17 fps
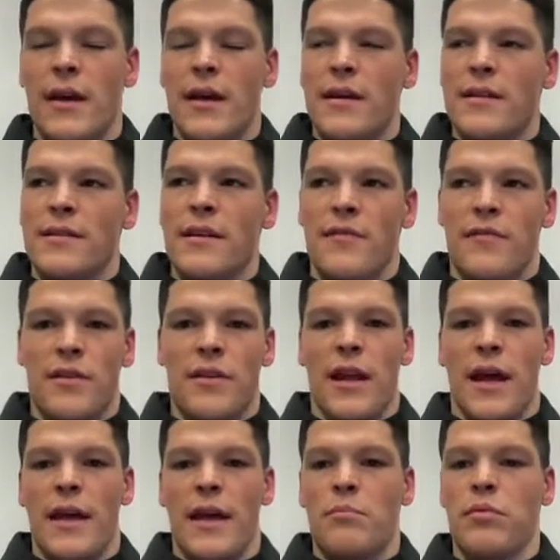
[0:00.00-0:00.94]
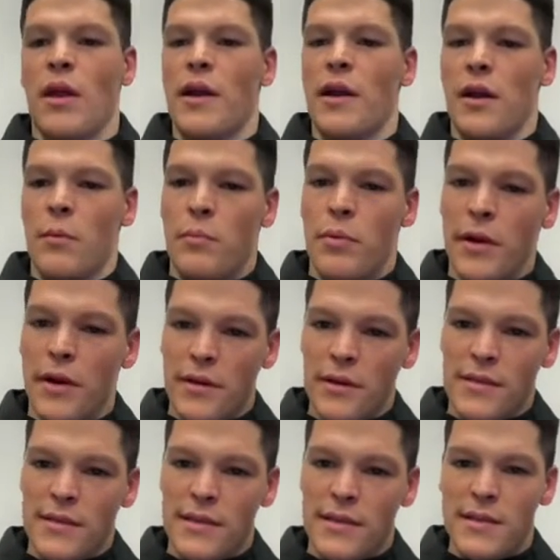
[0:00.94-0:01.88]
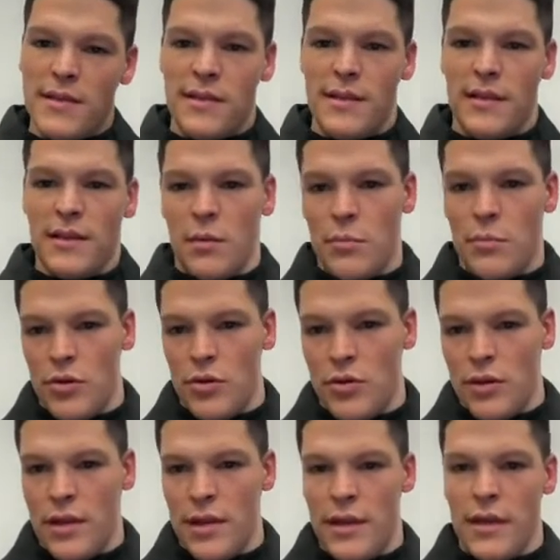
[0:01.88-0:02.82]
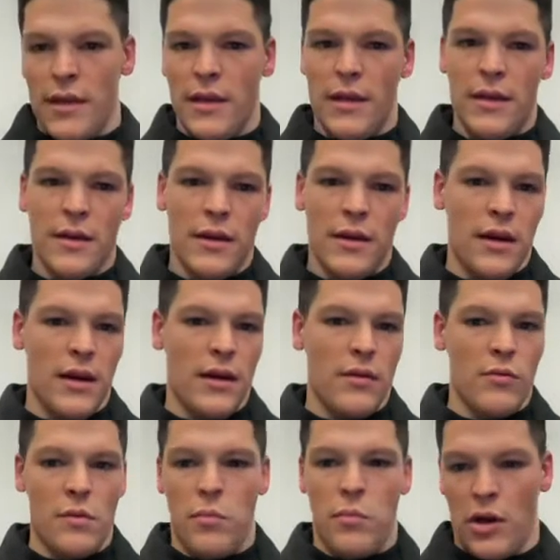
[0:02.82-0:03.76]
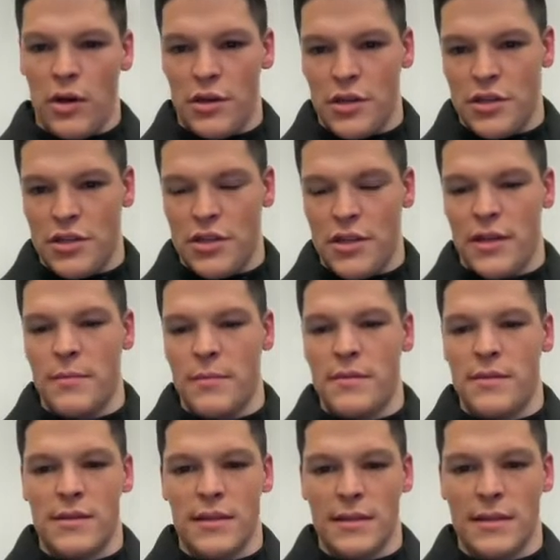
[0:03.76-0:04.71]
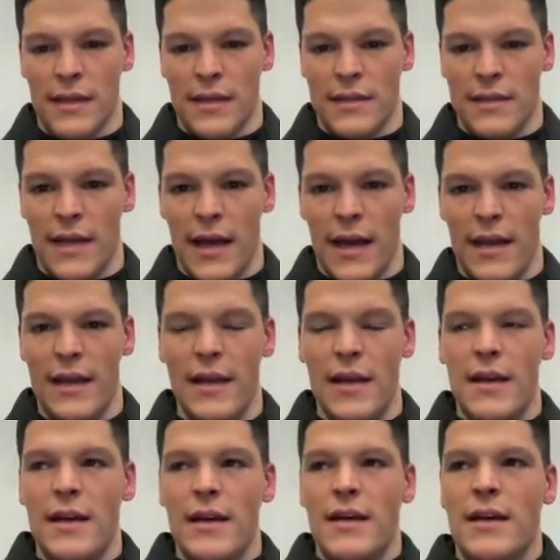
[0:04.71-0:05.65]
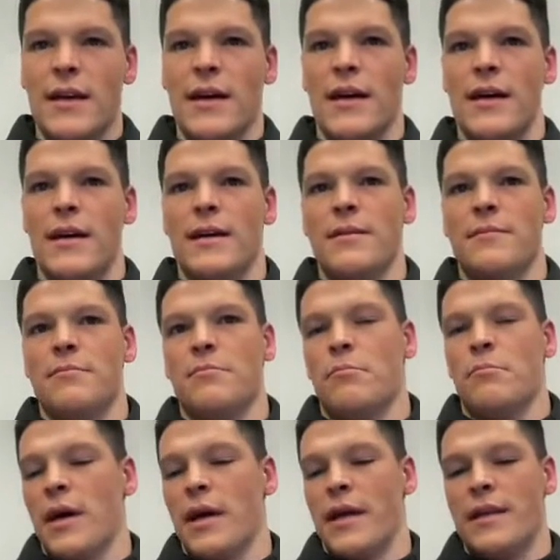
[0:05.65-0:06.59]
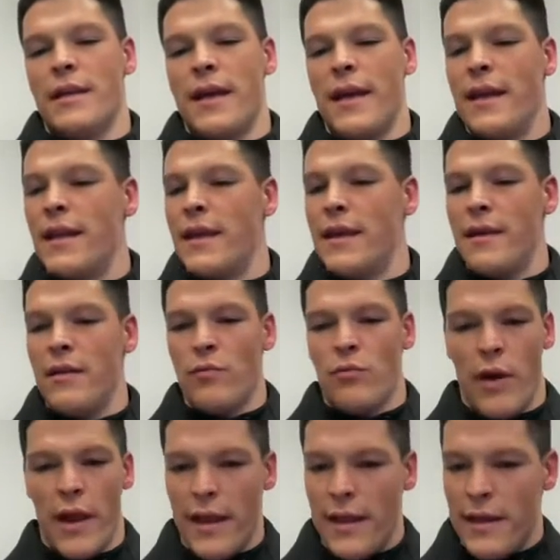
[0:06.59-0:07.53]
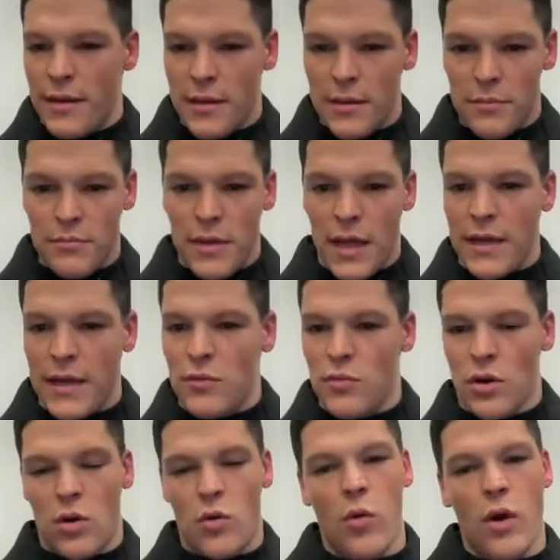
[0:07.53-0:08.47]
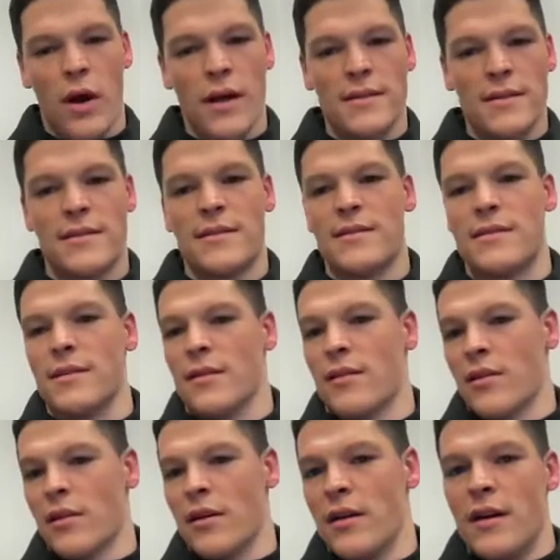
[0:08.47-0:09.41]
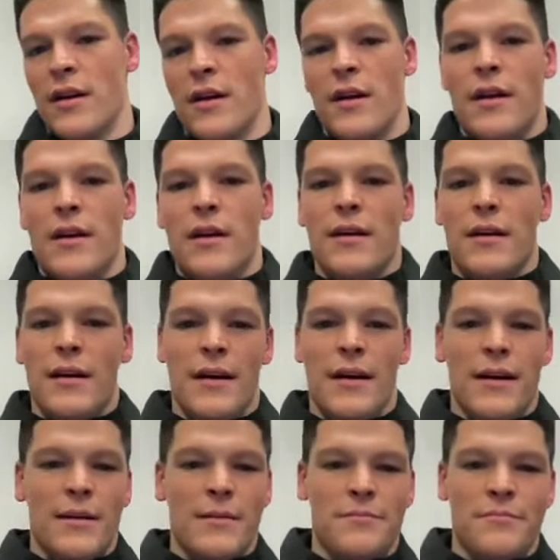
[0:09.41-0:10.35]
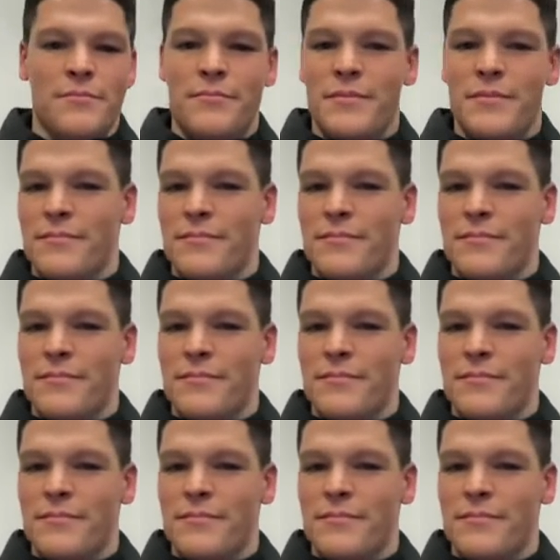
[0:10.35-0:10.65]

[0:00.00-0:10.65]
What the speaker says: different like player appearances in the community, with partnerships, things like that. But any random like request or um,